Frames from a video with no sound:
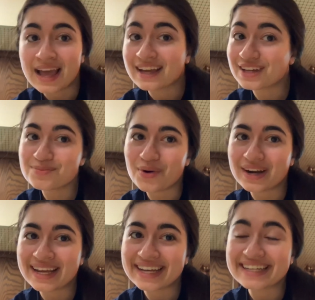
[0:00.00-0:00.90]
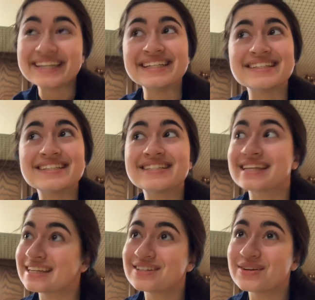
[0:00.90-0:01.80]
Good morning, it's
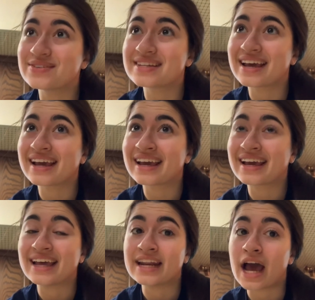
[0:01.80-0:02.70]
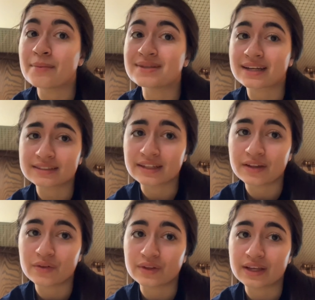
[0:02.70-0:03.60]
day two today, and I'm technically
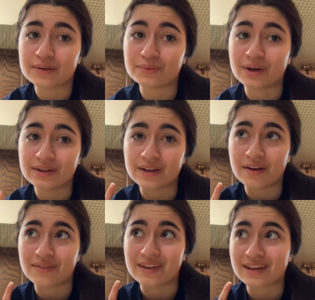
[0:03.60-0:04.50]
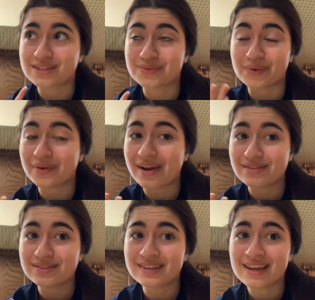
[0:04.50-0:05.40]
only in one of the next three
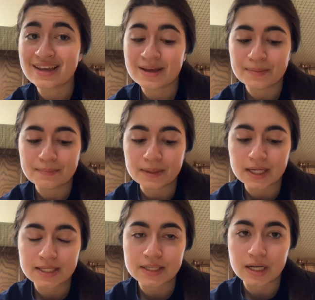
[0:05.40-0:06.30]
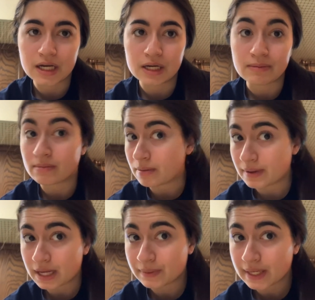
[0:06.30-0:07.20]
rounds. But I'm up
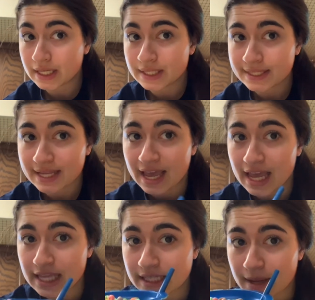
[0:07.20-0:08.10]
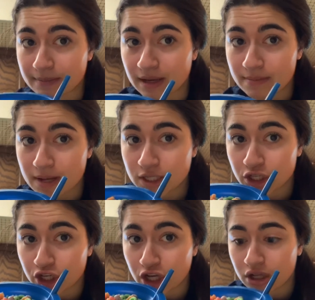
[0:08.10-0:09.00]
anyways, and I'm getting my
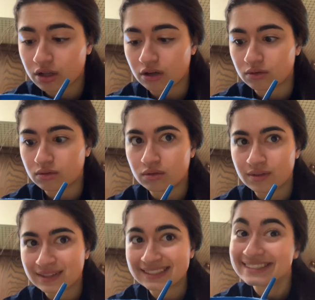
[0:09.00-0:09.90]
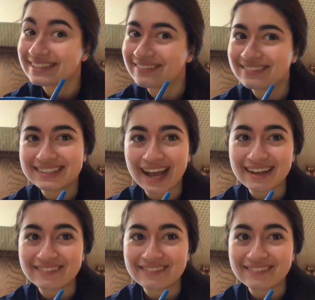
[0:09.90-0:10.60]
cereal. Oh, so yeah.